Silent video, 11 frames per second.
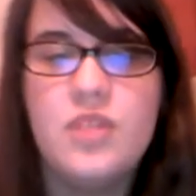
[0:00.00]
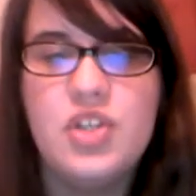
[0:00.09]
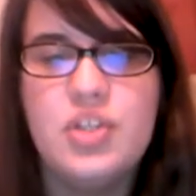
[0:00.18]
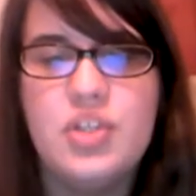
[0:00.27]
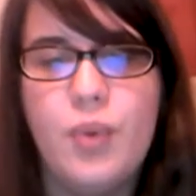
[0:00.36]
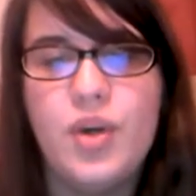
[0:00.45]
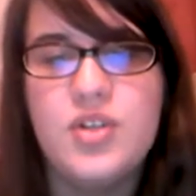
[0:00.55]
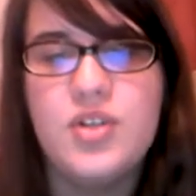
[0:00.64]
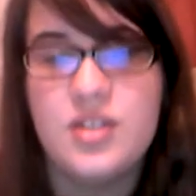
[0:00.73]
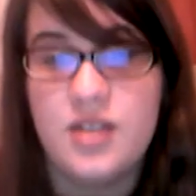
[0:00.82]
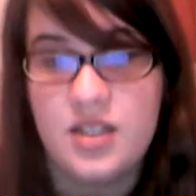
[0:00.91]

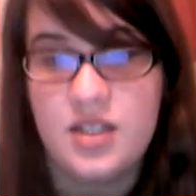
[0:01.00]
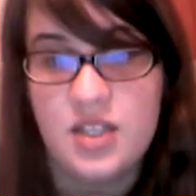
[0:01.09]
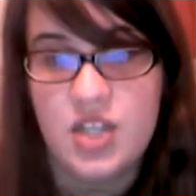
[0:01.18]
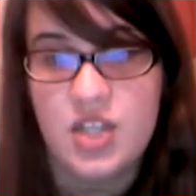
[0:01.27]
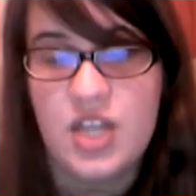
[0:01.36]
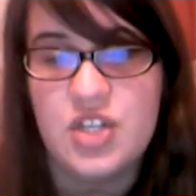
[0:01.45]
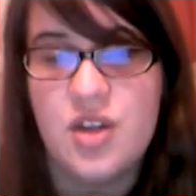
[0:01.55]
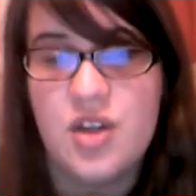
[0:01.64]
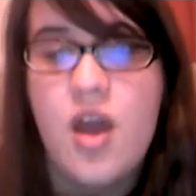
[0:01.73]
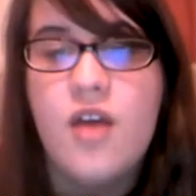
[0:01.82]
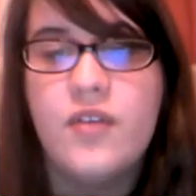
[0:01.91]
supporters of sex education
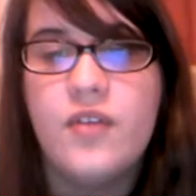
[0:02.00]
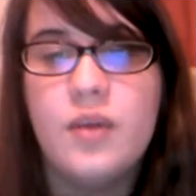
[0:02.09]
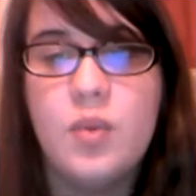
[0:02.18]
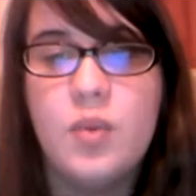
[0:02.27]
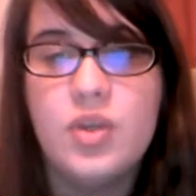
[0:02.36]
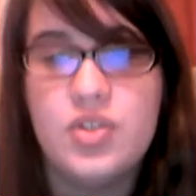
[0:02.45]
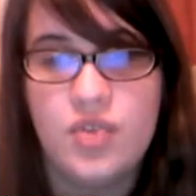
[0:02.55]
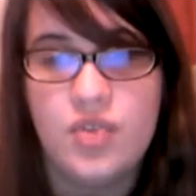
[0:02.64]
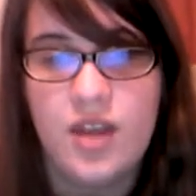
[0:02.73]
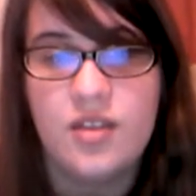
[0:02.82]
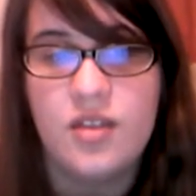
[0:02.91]
found more
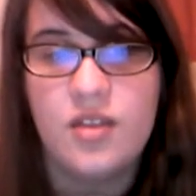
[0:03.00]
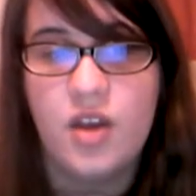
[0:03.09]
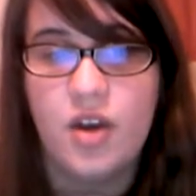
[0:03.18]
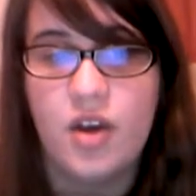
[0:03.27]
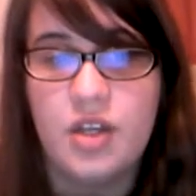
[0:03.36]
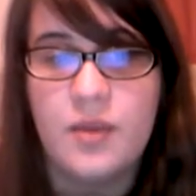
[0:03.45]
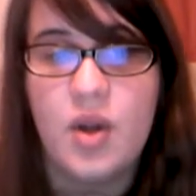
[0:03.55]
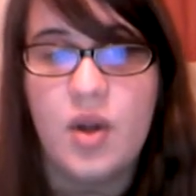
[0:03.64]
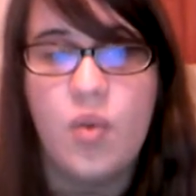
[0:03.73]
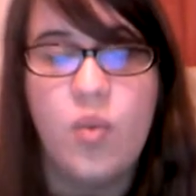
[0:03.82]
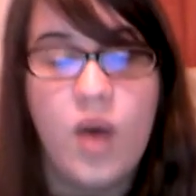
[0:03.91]
strength in their argument
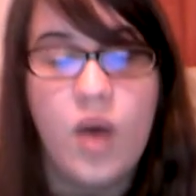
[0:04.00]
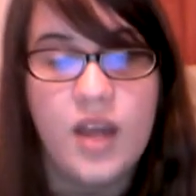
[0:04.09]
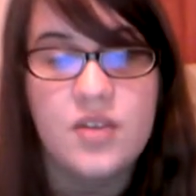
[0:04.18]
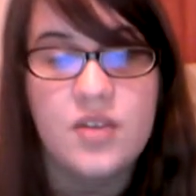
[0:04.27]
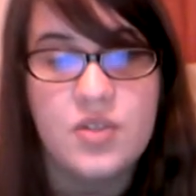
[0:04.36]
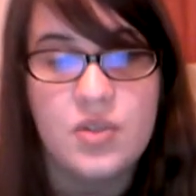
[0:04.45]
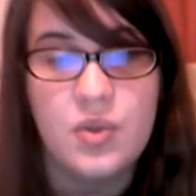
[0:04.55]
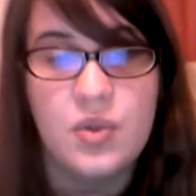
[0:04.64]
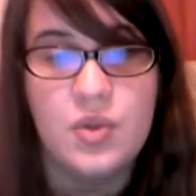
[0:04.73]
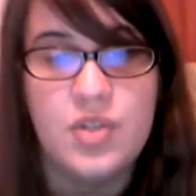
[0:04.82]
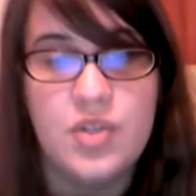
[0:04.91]
on why
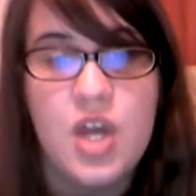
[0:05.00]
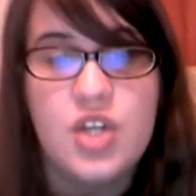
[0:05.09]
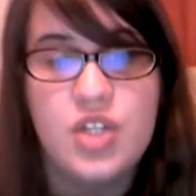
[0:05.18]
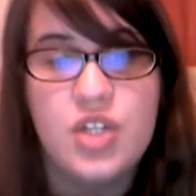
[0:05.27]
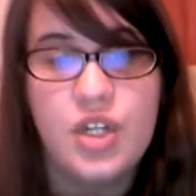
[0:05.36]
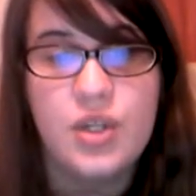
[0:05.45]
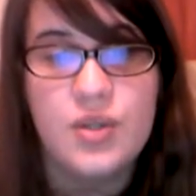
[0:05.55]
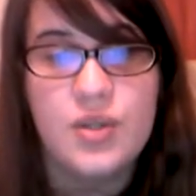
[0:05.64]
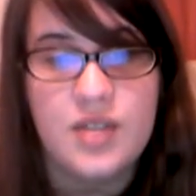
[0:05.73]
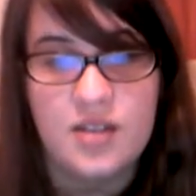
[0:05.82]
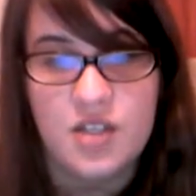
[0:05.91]
schools should
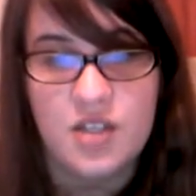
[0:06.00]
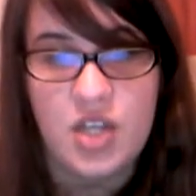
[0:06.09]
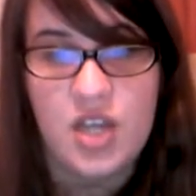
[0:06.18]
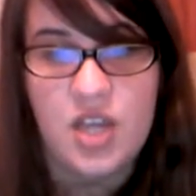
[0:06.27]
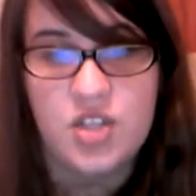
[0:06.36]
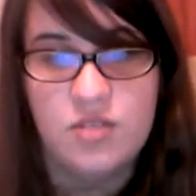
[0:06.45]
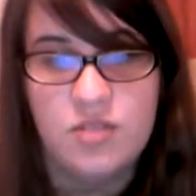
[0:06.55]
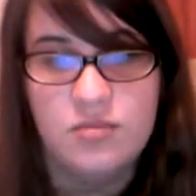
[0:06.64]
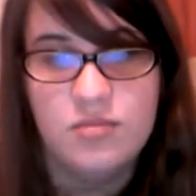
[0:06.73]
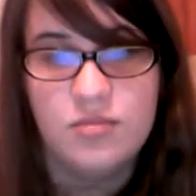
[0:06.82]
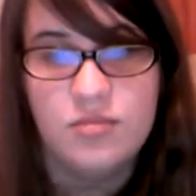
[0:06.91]
include sex education.
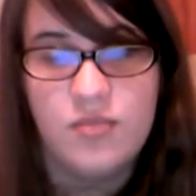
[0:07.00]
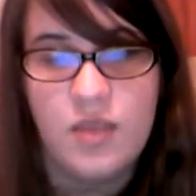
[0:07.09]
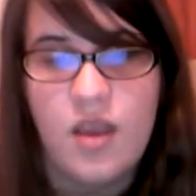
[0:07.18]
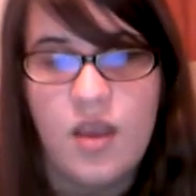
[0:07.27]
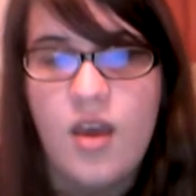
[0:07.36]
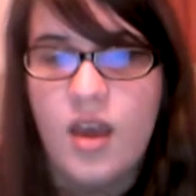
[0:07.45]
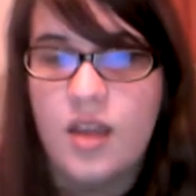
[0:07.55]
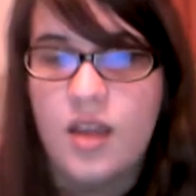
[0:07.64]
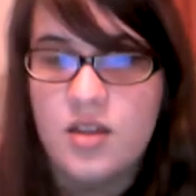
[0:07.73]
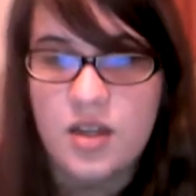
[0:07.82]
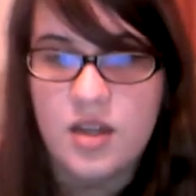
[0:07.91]

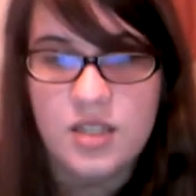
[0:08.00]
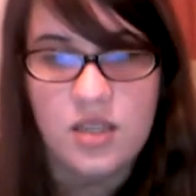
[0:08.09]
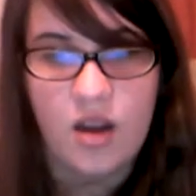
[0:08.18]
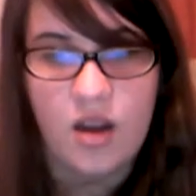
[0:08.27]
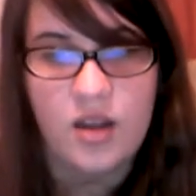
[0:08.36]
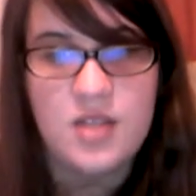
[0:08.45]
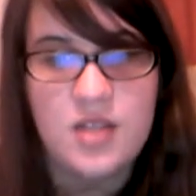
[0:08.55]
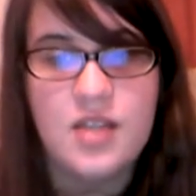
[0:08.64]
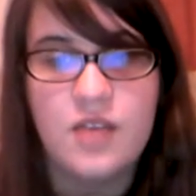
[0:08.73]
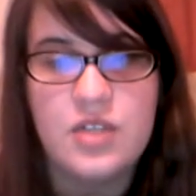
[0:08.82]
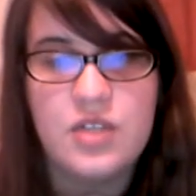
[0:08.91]
In the 1990s,
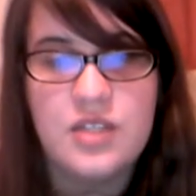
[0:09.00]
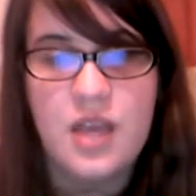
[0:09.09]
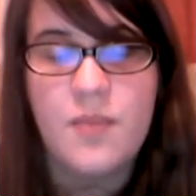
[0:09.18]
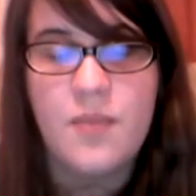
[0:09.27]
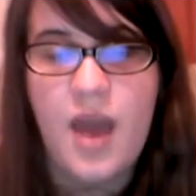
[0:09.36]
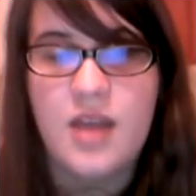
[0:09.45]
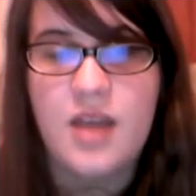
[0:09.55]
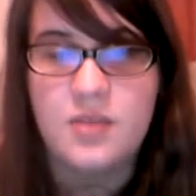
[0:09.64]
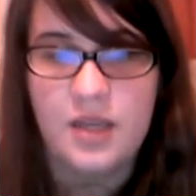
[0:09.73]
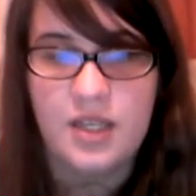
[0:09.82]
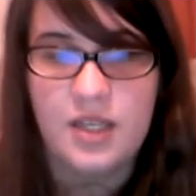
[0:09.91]
every state
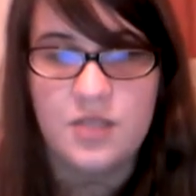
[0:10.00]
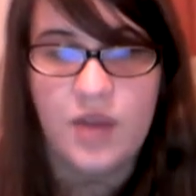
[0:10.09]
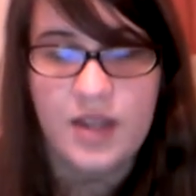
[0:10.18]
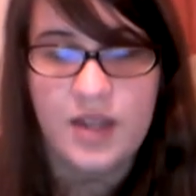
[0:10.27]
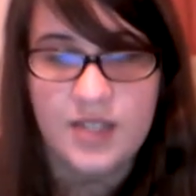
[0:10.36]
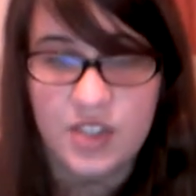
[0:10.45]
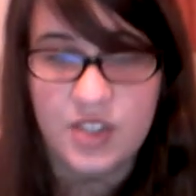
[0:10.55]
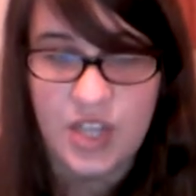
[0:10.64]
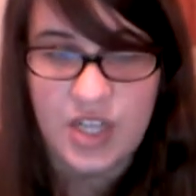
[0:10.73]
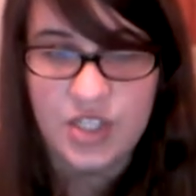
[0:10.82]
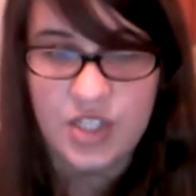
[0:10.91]
passed mandates for AIDS
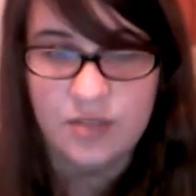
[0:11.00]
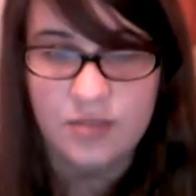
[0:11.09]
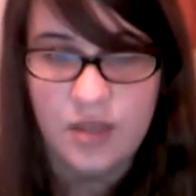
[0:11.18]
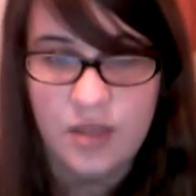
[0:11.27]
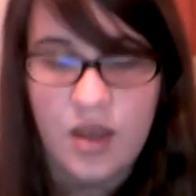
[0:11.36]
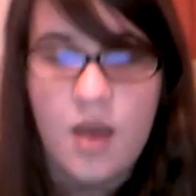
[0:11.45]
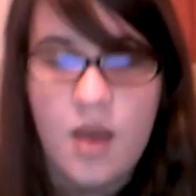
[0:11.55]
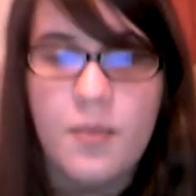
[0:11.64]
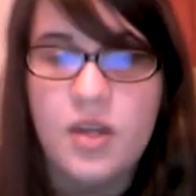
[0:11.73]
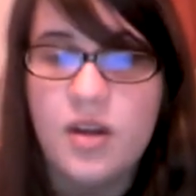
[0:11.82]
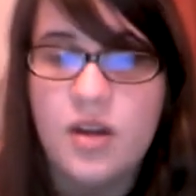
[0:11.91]
education,
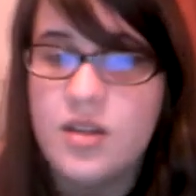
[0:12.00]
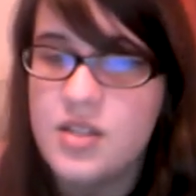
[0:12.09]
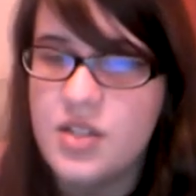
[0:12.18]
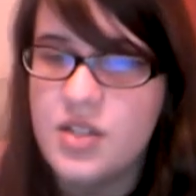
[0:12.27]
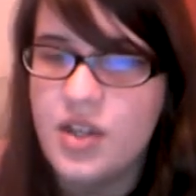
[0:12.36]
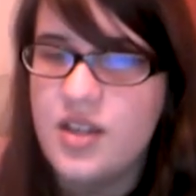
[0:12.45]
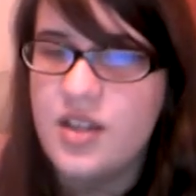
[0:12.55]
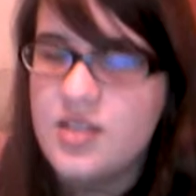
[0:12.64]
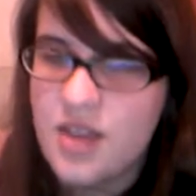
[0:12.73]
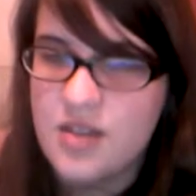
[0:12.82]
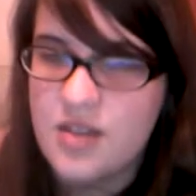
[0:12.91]
but not necessarily
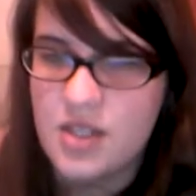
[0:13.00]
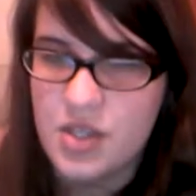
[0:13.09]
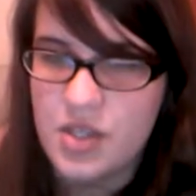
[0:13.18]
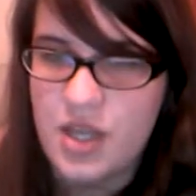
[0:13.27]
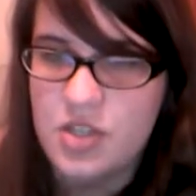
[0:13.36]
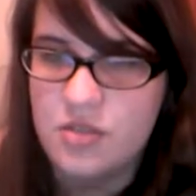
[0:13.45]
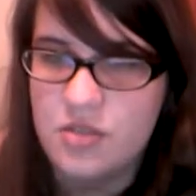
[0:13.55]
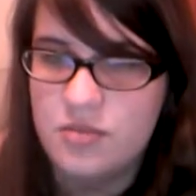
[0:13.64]
sex education.